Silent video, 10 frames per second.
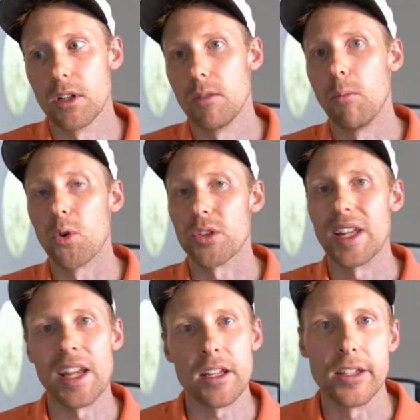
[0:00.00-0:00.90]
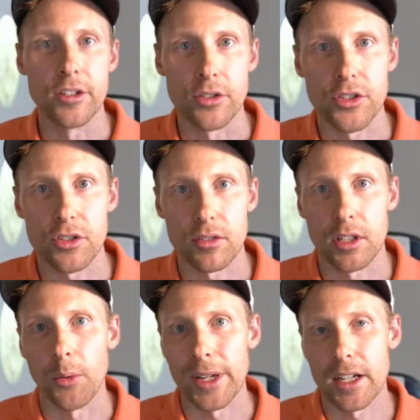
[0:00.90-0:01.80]
more than 8 years,
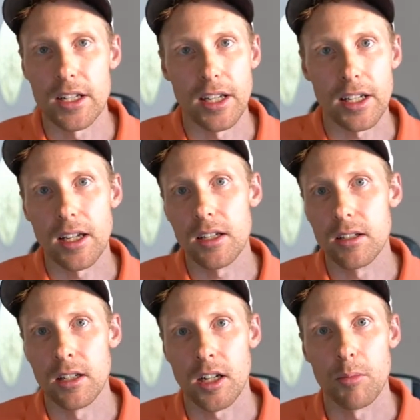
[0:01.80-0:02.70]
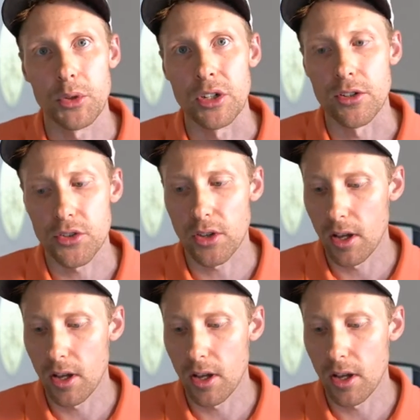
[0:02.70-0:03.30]
going on a decade in a couple of years,